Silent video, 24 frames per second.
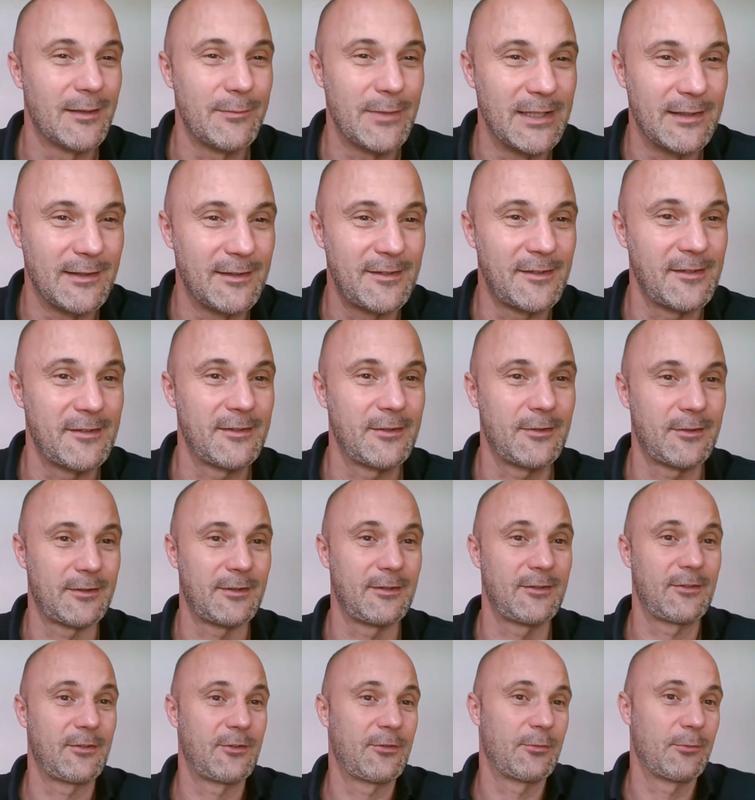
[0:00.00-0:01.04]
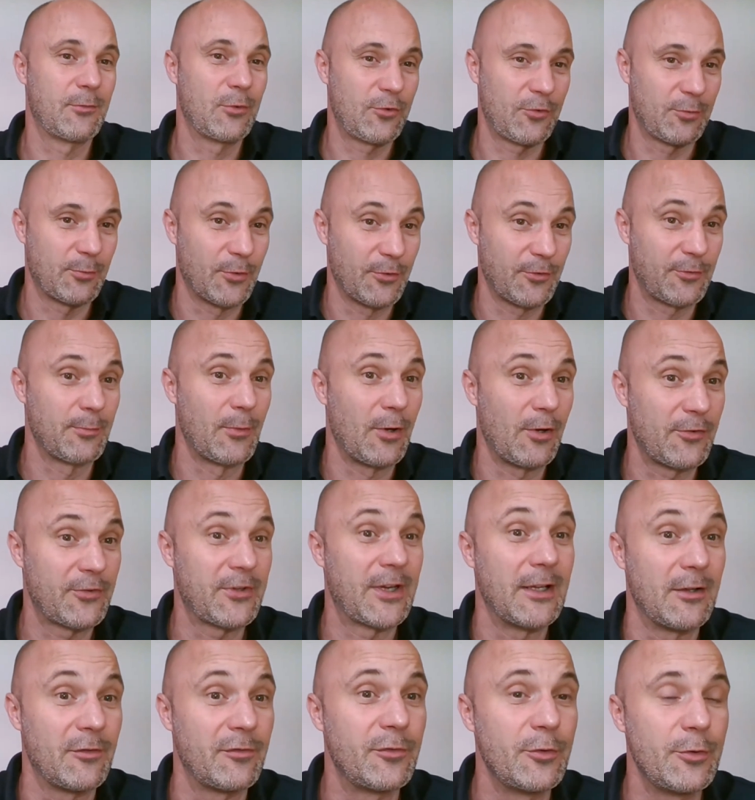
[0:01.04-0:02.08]
I mean, this is much more small
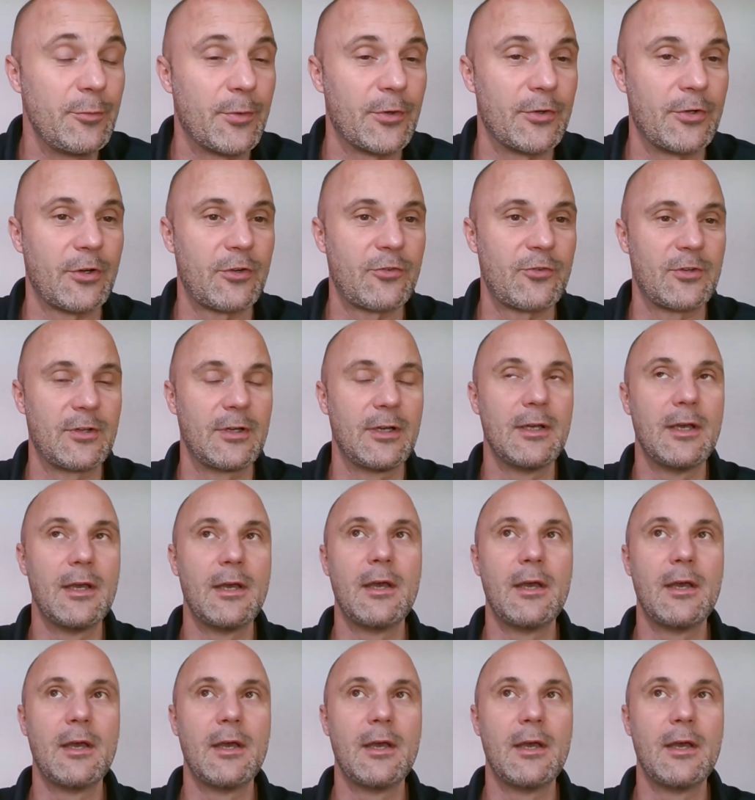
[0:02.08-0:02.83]
scale food production.